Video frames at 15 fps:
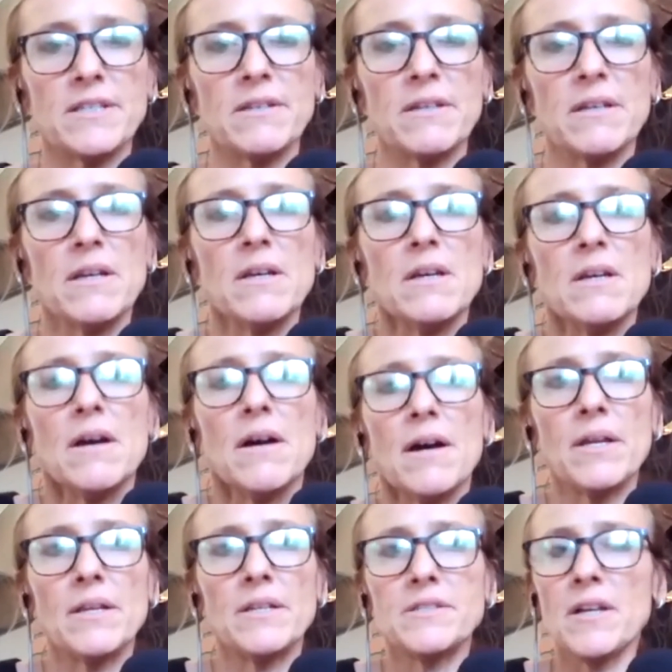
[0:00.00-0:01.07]
And
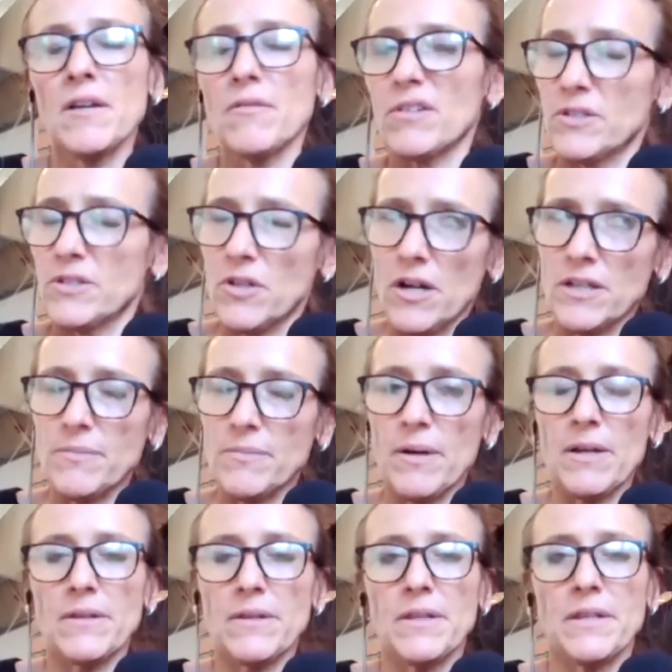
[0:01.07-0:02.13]
it's not really talked
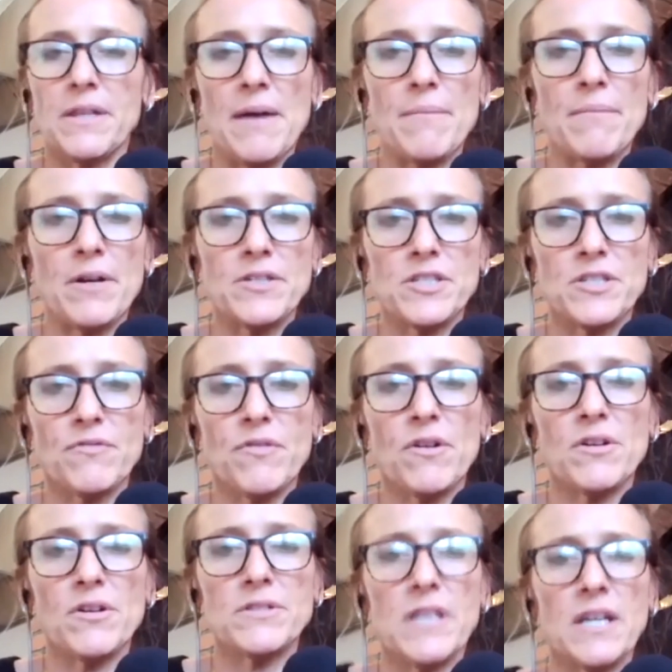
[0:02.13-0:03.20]
about that much as
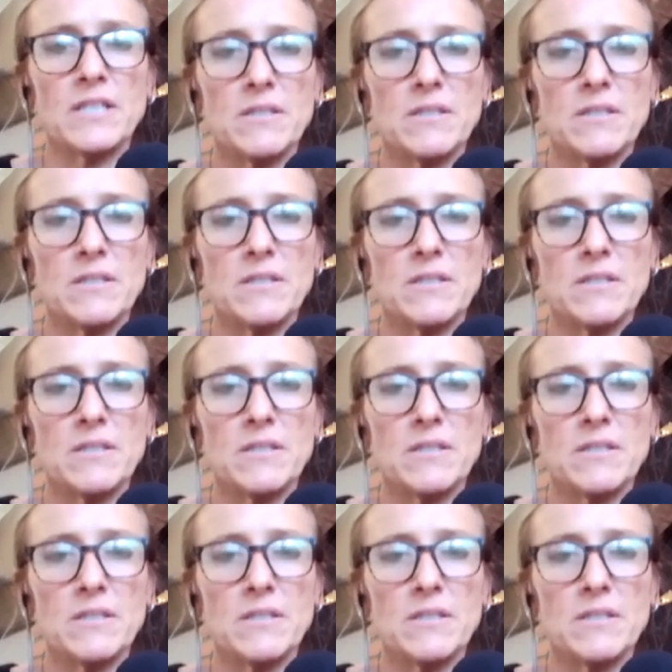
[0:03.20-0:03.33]
far as like